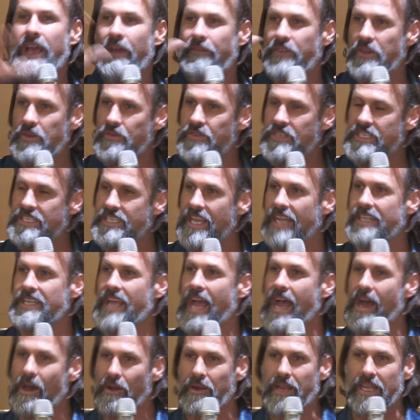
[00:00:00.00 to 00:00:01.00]
If you set
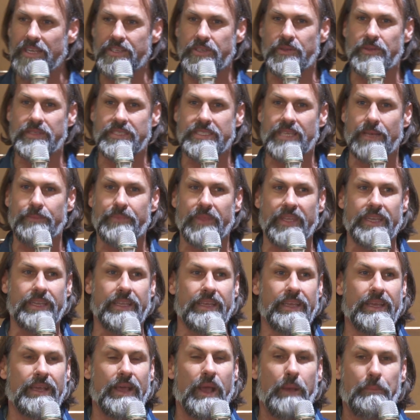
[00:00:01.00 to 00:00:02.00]
out on doing
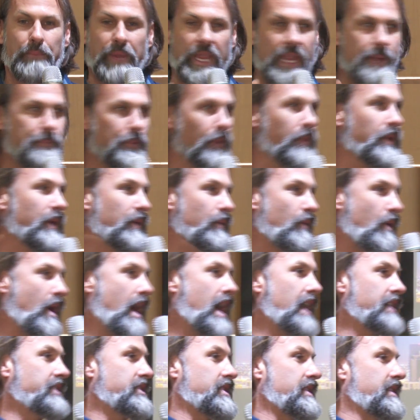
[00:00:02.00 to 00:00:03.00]
something, people are
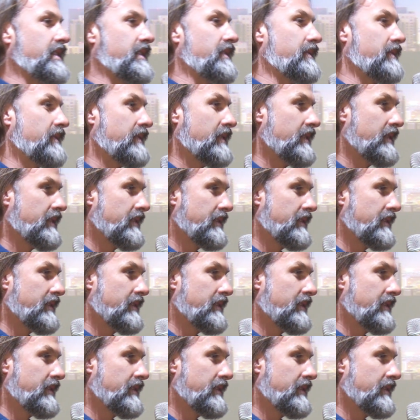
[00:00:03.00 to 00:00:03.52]
watching you.